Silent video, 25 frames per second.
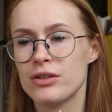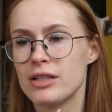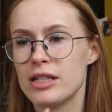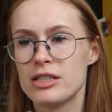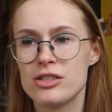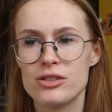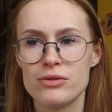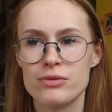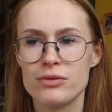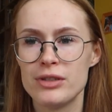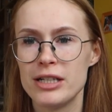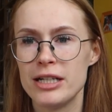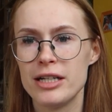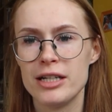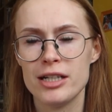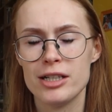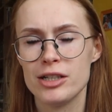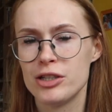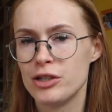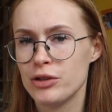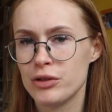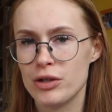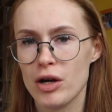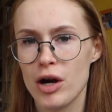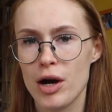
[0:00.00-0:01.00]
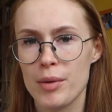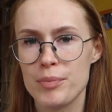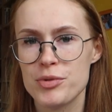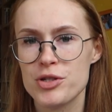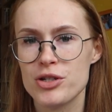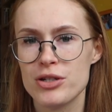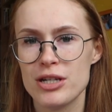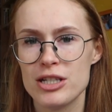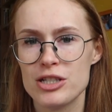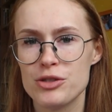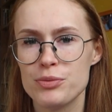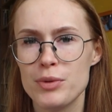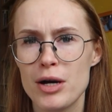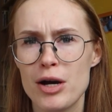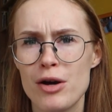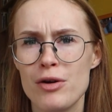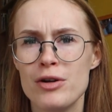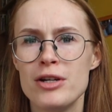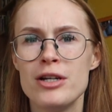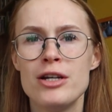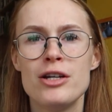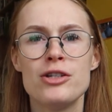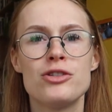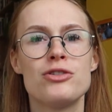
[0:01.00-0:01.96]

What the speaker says: That's a really good option as well.